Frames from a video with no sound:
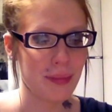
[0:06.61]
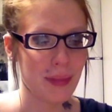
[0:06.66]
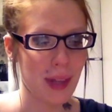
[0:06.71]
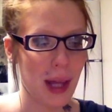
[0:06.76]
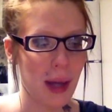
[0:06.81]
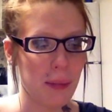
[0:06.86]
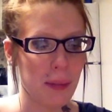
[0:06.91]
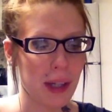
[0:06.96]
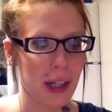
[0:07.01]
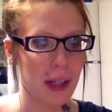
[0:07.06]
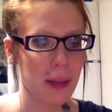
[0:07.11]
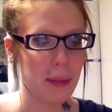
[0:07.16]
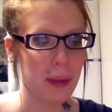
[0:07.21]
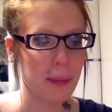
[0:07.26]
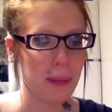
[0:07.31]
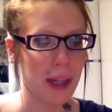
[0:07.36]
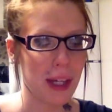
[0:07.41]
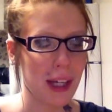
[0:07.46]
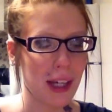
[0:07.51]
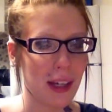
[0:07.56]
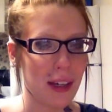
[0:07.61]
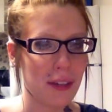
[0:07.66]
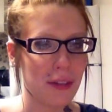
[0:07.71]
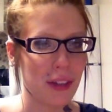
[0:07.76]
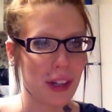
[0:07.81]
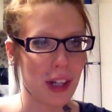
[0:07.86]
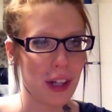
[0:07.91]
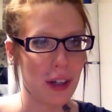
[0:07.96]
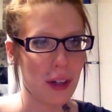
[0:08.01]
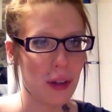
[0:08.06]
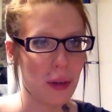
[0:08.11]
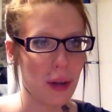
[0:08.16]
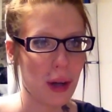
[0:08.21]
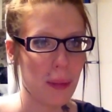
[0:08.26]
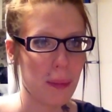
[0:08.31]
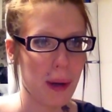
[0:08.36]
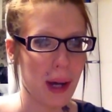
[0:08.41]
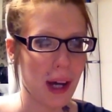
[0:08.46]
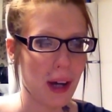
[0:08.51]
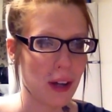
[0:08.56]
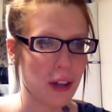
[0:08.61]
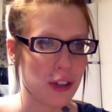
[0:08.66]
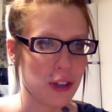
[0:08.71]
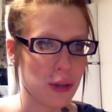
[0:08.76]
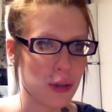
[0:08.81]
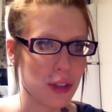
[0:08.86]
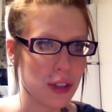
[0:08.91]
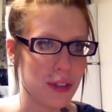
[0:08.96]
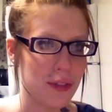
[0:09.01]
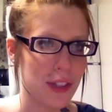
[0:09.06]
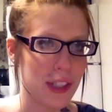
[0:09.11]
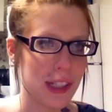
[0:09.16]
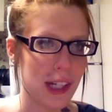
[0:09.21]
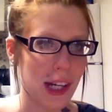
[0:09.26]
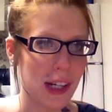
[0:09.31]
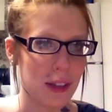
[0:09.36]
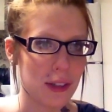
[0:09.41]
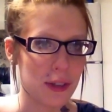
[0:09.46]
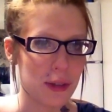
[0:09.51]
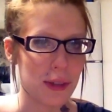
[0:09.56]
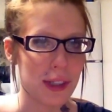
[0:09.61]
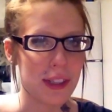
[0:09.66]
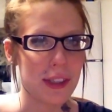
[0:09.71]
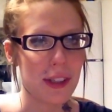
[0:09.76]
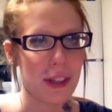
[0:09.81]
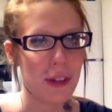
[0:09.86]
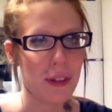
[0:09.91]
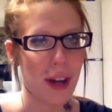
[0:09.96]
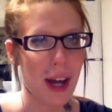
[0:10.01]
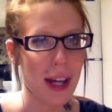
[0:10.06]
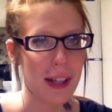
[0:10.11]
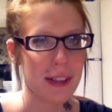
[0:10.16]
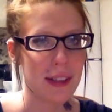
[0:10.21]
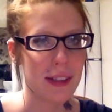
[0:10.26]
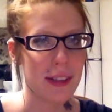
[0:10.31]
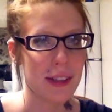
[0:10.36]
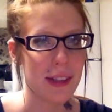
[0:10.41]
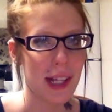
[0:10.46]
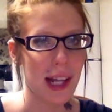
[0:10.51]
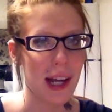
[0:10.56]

going to be making a video about George for Title's recent arrest.